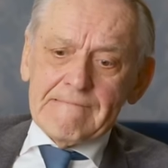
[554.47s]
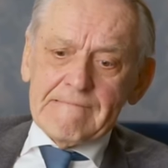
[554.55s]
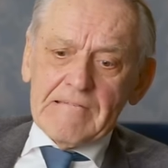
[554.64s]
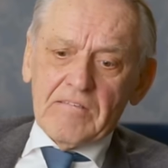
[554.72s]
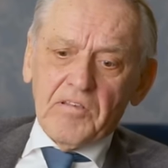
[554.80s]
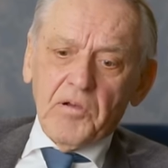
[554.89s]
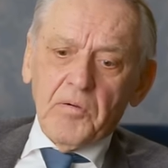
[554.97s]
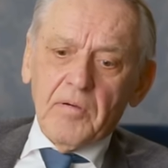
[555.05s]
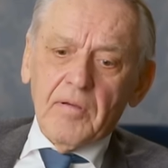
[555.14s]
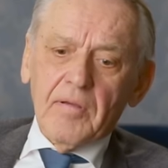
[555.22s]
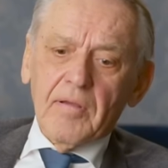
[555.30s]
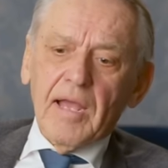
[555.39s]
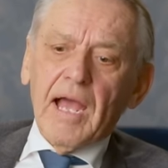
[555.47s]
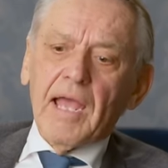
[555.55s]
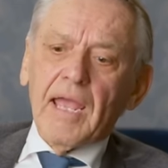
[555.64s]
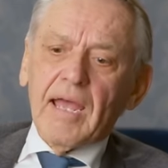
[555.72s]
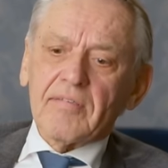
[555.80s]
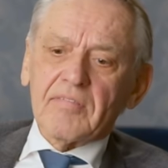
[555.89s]
So I
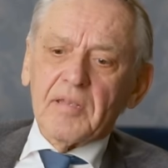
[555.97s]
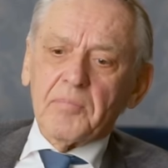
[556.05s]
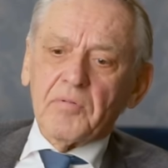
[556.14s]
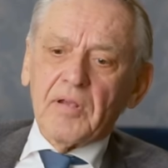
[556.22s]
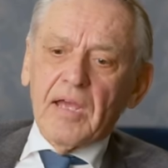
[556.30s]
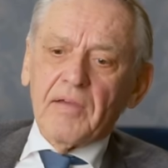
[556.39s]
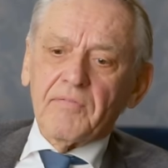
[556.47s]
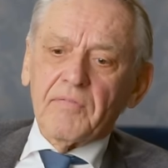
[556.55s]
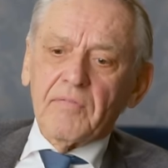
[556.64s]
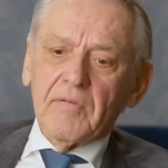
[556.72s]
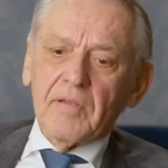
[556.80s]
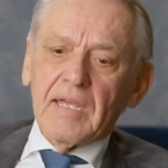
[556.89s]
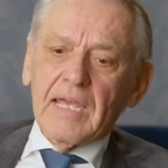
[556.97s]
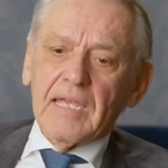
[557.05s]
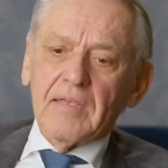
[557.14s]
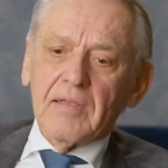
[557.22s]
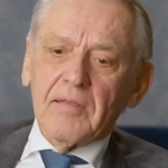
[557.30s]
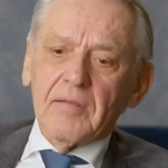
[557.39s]
asked them to have
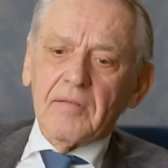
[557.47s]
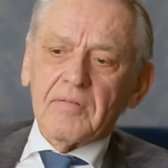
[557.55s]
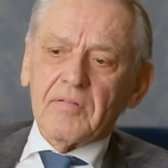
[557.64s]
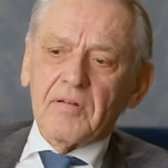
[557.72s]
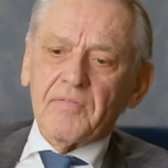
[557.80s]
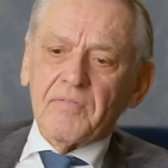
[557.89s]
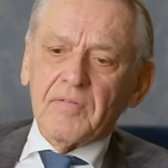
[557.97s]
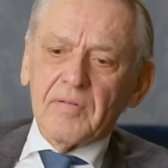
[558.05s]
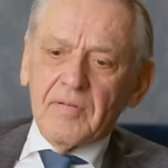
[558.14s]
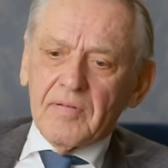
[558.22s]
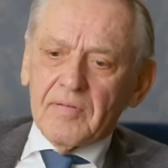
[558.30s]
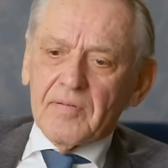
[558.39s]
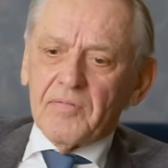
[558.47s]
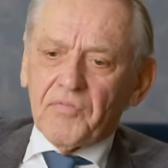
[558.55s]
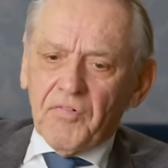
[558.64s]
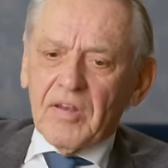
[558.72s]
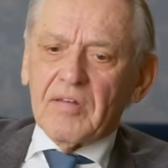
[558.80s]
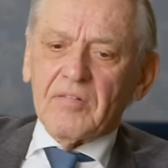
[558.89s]
a sort of a
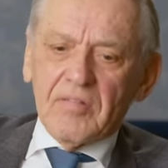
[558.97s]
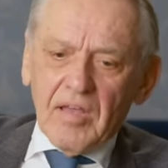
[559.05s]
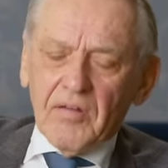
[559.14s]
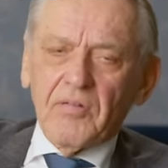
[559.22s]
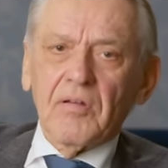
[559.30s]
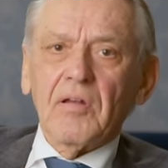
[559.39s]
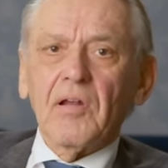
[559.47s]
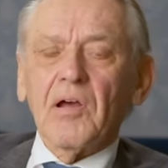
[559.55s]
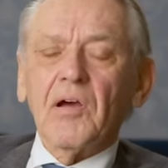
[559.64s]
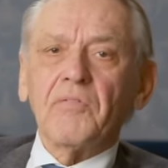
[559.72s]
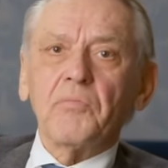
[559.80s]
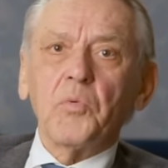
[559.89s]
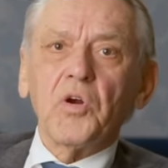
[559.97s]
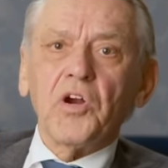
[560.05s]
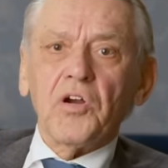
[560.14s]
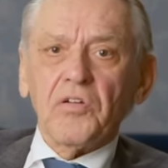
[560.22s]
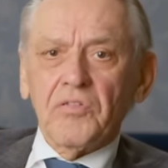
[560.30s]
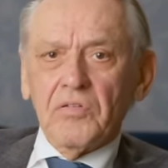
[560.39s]
free discussion of
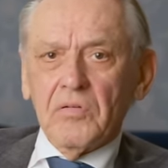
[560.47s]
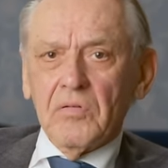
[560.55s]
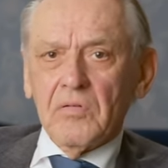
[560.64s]
words.